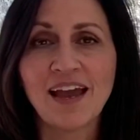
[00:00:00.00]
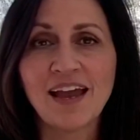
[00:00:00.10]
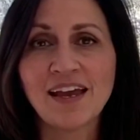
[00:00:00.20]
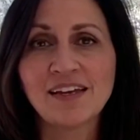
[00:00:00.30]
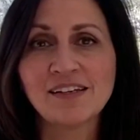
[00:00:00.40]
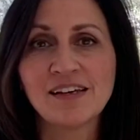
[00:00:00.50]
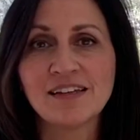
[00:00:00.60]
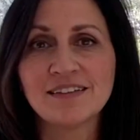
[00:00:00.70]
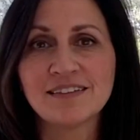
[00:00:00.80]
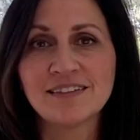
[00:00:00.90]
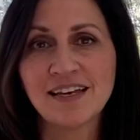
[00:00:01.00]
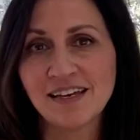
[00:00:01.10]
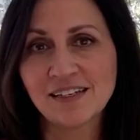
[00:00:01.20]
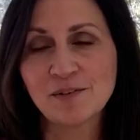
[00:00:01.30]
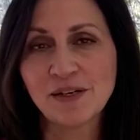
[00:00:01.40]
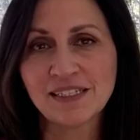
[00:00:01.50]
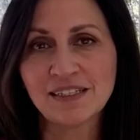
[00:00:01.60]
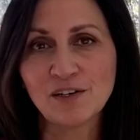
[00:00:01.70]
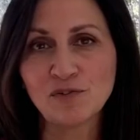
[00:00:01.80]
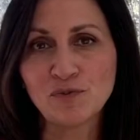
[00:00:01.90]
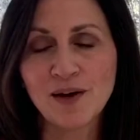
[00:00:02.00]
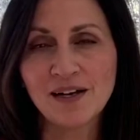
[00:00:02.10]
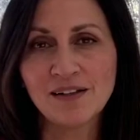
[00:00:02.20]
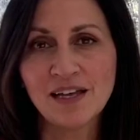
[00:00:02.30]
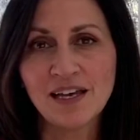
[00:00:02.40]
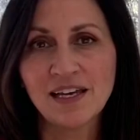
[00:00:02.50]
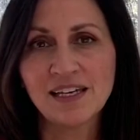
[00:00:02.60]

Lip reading: And saying to myself, well,